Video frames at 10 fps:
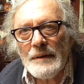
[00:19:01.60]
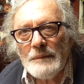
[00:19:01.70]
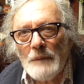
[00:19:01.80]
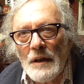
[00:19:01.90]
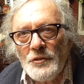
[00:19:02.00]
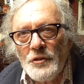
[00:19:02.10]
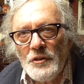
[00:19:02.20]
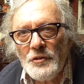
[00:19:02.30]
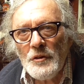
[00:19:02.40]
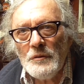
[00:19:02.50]
I'll
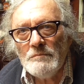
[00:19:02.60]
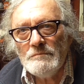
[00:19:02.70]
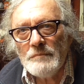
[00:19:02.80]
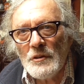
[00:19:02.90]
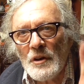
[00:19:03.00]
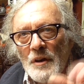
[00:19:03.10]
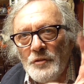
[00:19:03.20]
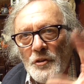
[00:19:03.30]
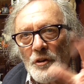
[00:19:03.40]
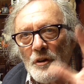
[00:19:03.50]
see you soon. Look
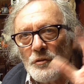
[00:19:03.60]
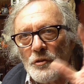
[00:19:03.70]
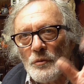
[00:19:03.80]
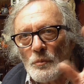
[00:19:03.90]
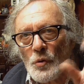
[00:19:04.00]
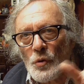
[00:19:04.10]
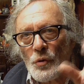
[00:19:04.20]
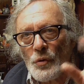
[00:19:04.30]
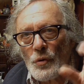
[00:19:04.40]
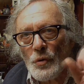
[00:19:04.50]
after yourselves.
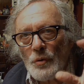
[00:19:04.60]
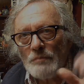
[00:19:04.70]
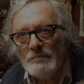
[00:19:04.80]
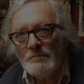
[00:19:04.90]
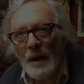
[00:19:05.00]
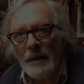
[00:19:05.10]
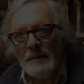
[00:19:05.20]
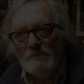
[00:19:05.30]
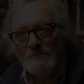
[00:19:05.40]
Bye.